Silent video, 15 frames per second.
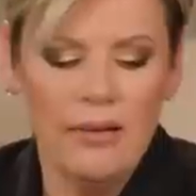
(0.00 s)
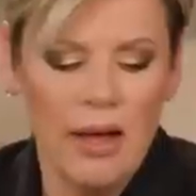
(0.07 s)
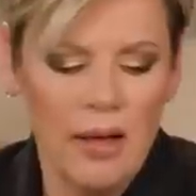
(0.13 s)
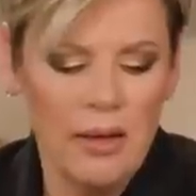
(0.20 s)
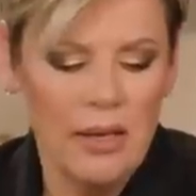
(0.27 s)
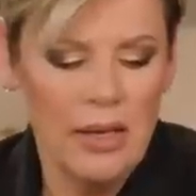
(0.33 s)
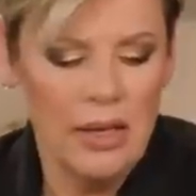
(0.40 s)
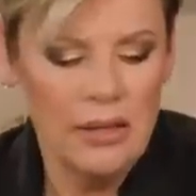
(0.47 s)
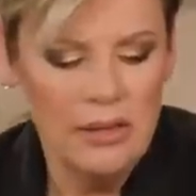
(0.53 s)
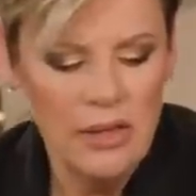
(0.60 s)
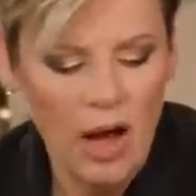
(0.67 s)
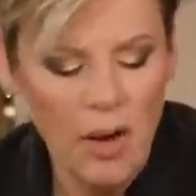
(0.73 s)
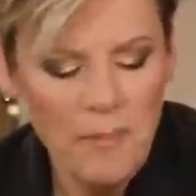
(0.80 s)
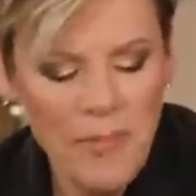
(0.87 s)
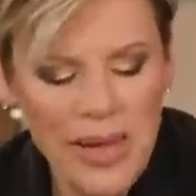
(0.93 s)
Yeah,
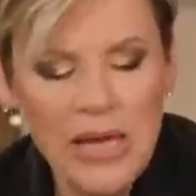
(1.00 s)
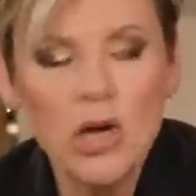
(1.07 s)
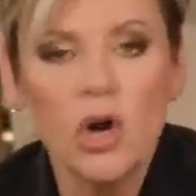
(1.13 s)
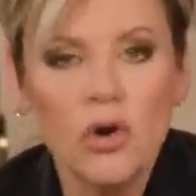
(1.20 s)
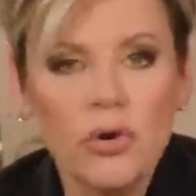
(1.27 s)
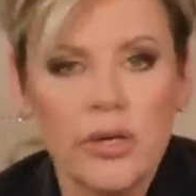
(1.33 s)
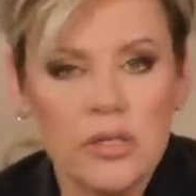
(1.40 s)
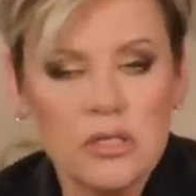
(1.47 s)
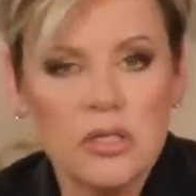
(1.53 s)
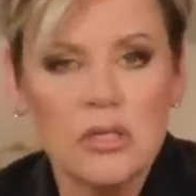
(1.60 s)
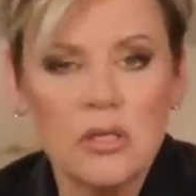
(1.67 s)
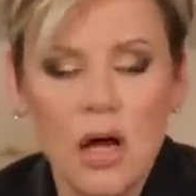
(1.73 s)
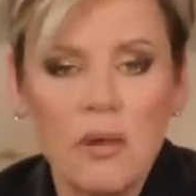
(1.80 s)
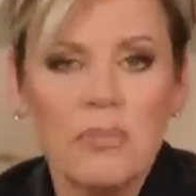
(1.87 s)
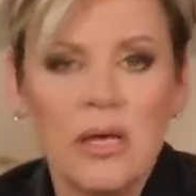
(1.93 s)
not being earnest
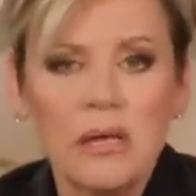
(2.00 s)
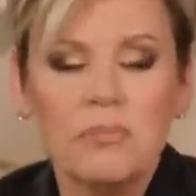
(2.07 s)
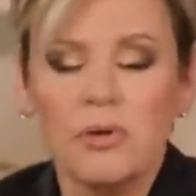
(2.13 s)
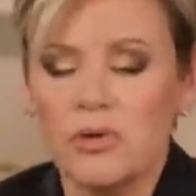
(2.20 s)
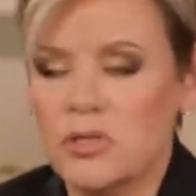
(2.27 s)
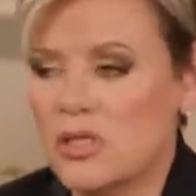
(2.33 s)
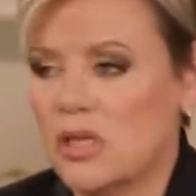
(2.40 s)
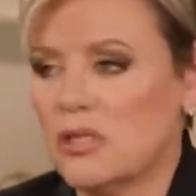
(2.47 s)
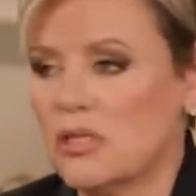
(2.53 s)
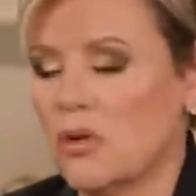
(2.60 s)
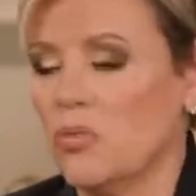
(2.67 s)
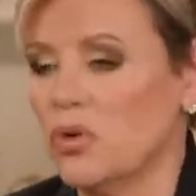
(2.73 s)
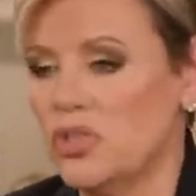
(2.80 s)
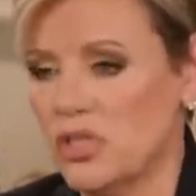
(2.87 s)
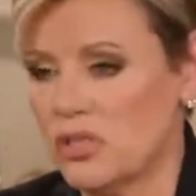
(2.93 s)
and not being
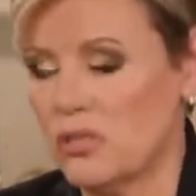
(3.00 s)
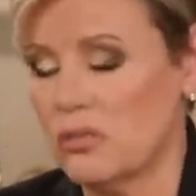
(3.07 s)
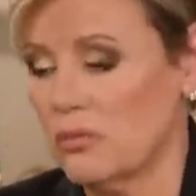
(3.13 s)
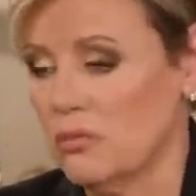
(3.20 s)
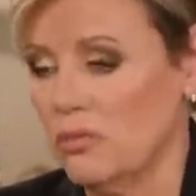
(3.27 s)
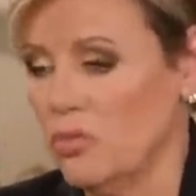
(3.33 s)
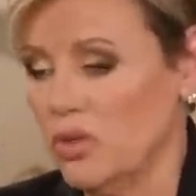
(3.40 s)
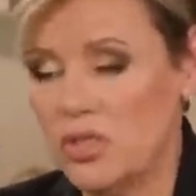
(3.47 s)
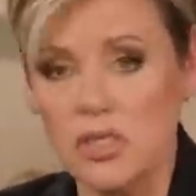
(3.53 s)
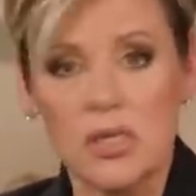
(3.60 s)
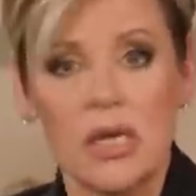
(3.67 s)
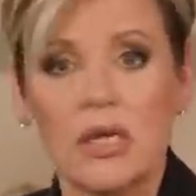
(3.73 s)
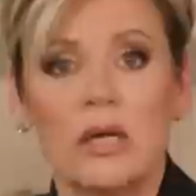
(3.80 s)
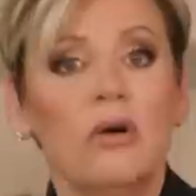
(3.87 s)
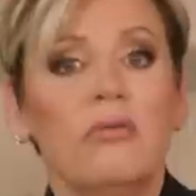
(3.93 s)
persistent, we'll just
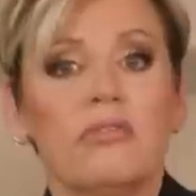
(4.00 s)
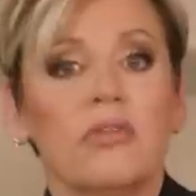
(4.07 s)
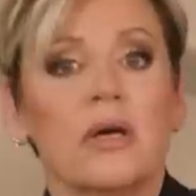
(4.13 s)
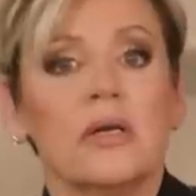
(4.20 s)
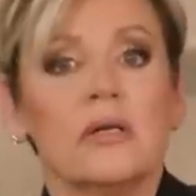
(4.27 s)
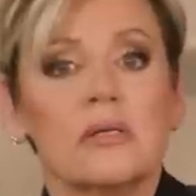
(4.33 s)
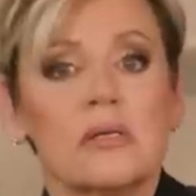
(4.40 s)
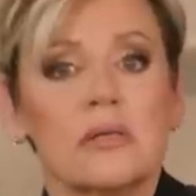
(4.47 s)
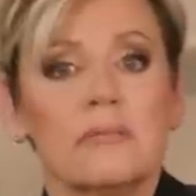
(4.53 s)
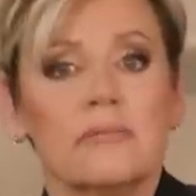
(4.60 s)
let go of things.